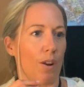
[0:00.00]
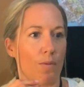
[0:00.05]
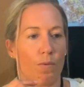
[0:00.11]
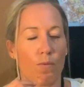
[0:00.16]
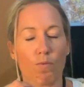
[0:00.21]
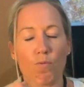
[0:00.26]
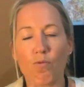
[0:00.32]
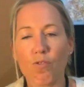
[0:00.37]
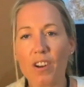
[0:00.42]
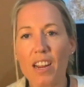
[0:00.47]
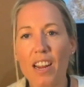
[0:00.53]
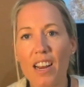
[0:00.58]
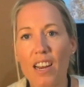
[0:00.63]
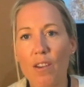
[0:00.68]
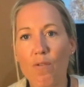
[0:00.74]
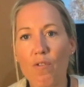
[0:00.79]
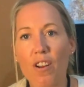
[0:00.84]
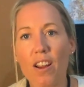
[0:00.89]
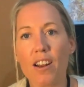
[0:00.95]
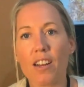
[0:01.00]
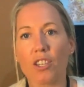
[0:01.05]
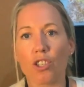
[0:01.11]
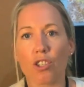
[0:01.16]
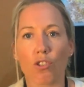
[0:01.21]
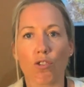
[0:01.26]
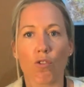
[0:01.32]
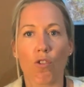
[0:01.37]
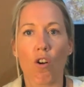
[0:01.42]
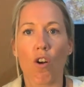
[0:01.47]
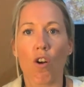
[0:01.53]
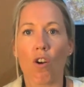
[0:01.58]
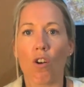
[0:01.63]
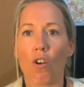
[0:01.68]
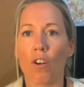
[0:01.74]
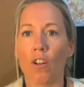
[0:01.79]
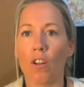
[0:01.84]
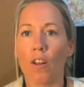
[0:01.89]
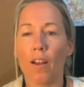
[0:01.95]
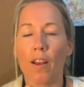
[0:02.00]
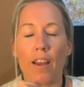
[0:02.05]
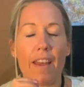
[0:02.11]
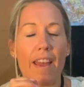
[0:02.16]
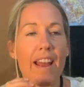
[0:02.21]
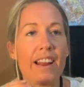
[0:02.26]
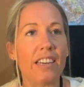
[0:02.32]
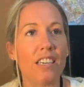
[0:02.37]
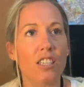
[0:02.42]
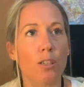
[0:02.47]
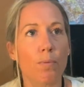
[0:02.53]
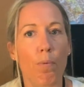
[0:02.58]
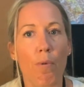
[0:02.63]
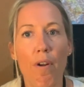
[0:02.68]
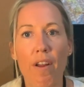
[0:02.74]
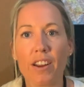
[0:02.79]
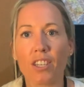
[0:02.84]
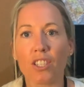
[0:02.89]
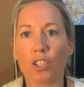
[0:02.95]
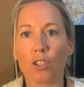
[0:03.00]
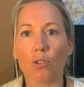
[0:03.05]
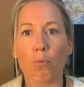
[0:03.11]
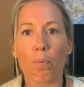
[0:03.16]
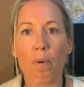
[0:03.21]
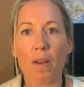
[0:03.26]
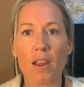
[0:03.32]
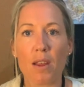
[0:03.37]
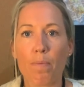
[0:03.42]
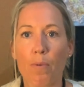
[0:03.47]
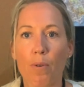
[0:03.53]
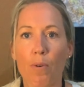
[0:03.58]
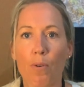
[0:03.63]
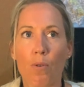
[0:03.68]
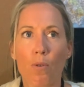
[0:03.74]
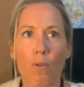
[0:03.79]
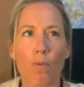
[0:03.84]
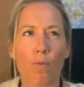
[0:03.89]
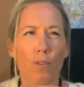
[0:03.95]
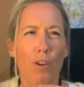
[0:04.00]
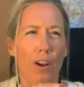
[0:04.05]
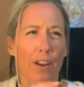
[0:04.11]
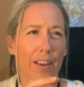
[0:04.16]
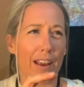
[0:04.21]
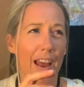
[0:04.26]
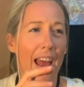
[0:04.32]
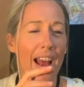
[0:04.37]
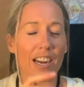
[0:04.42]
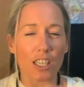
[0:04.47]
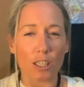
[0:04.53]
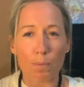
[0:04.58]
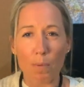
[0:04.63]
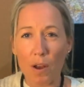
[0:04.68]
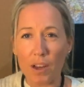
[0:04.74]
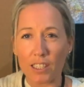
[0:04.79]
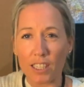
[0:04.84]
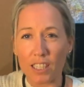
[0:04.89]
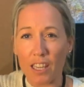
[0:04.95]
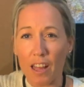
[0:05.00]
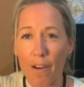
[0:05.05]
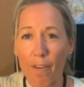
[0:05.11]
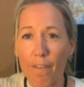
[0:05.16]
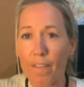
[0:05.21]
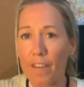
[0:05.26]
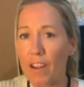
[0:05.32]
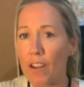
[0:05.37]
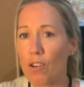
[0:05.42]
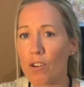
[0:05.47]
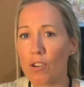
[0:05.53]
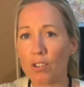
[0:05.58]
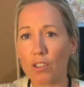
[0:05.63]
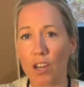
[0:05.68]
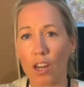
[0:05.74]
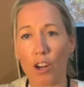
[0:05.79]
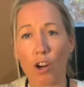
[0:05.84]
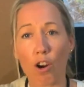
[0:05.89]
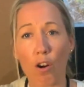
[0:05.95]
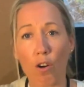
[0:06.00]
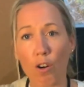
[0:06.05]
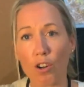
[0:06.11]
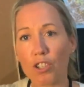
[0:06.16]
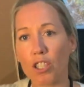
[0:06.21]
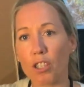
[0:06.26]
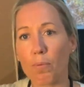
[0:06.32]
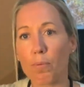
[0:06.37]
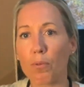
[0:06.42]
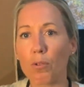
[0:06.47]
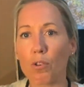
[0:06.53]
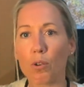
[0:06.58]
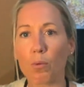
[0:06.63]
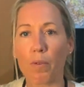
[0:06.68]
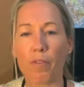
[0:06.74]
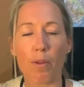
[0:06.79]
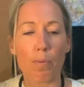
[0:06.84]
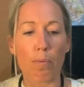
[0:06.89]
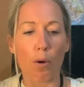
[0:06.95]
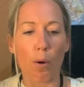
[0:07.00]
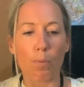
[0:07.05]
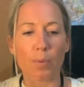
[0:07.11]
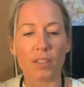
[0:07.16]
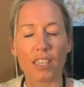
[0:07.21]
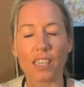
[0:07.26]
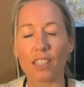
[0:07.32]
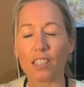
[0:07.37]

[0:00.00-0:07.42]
really strong, inspirational people, like experts in their field across the board within property.